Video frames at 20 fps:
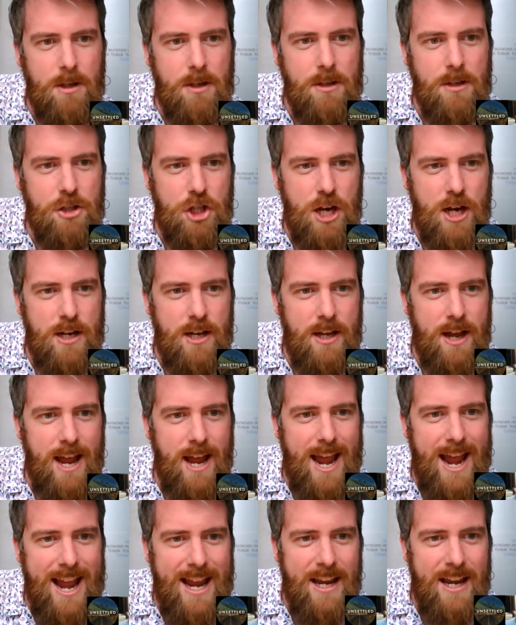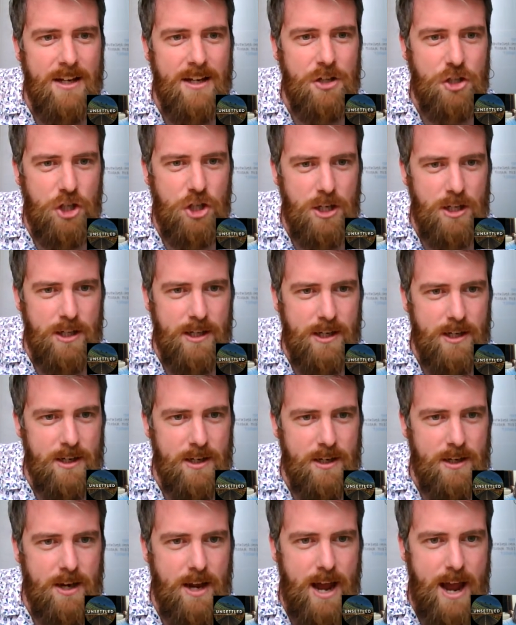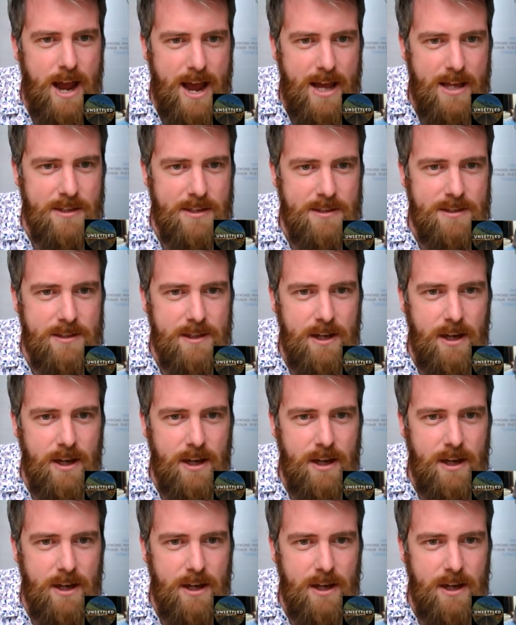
Jenna and Jillian asked,